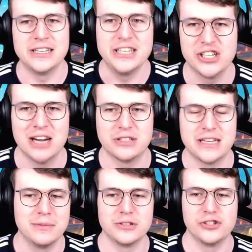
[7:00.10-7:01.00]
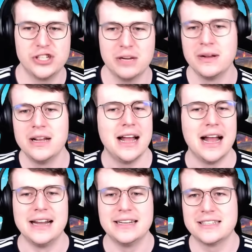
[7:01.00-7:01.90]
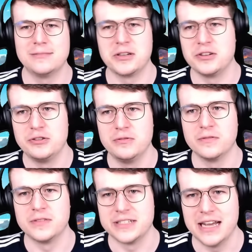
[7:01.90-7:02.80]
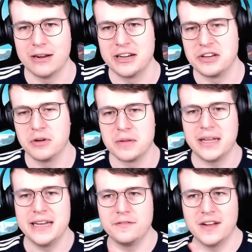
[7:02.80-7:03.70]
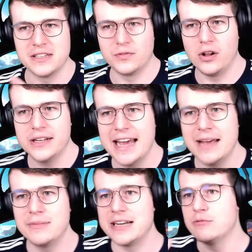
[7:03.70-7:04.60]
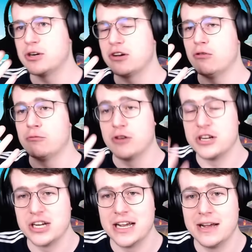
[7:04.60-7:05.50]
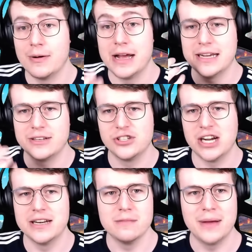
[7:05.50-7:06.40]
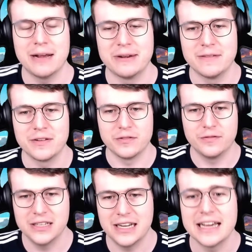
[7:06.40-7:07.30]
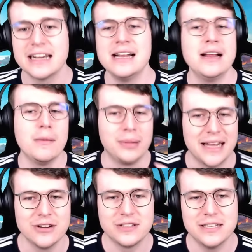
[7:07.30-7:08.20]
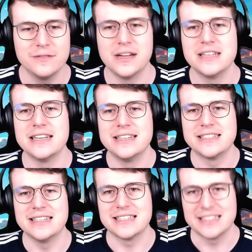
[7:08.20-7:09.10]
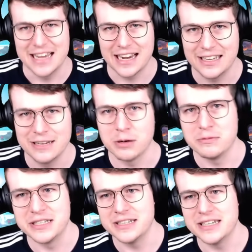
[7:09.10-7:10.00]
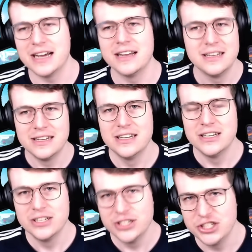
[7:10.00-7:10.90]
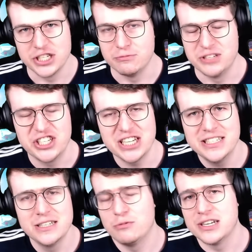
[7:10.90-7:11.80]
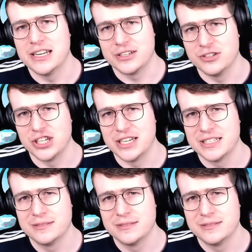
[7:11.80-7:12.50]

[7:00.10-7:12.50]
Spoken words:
E-Giant was able to chip. And this is what you do with this deck, right? You want to play defensive all game, then you want to go avoid Electro Giant in the back whenever you feel like. Play good defense, and this is exactly what we did there. GG's, we just need one Electro Giant.